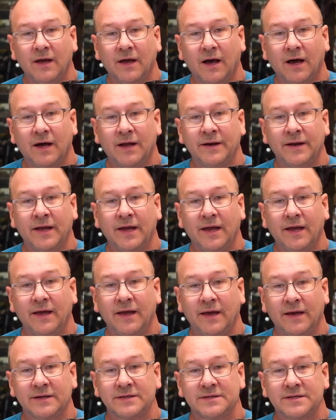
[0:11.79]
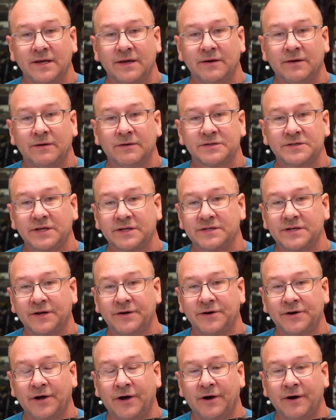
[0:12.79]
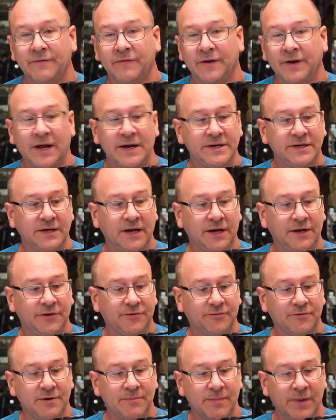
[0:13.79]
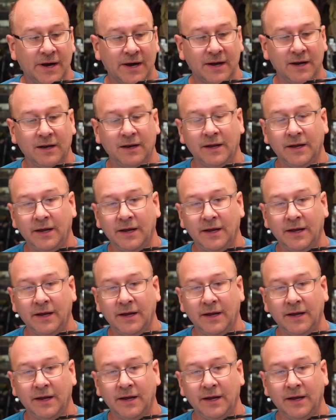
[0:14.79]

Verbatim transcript: Honda XL 600R, the 1983 model,